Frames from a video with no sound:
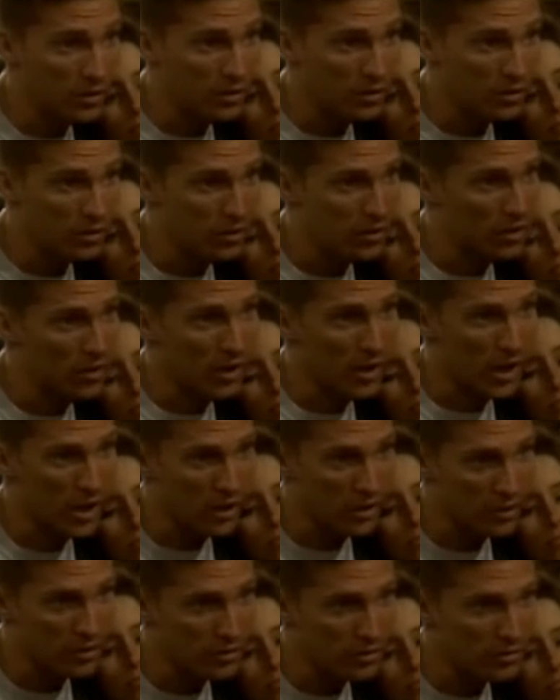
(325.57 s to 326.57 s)
or Chicago.
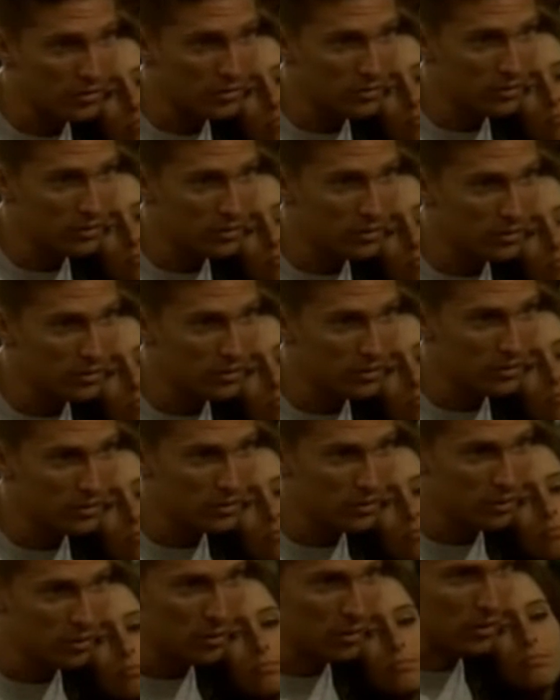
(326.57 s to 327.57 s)

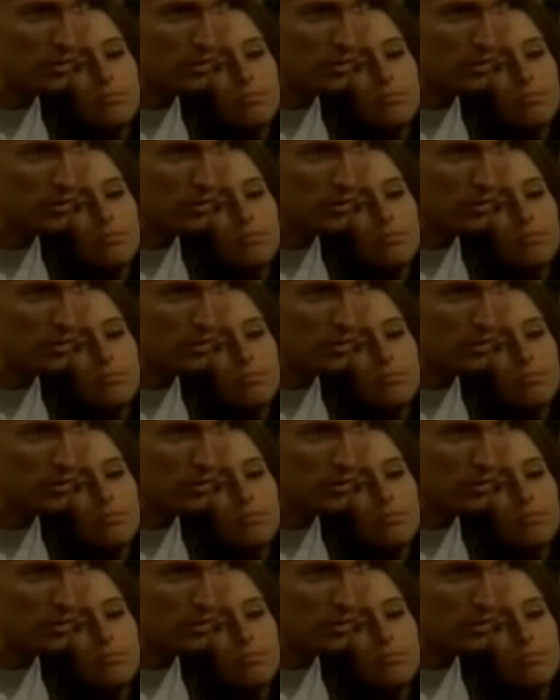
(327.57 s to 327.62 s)
Or do you